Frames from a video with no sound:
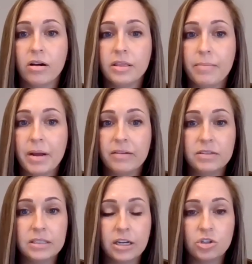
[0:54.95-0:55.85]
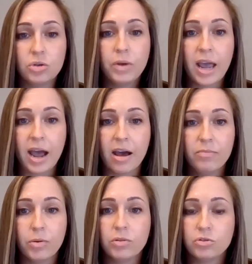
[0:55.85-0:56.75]
the amount of discussion we have,
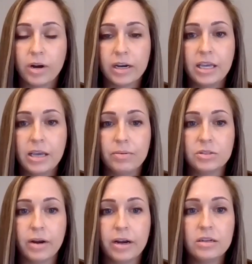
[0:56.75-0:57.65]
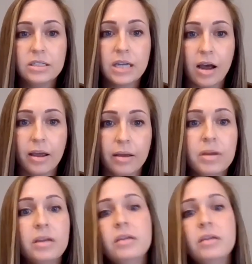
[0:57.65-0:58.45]
but we'll try to keep us right on time.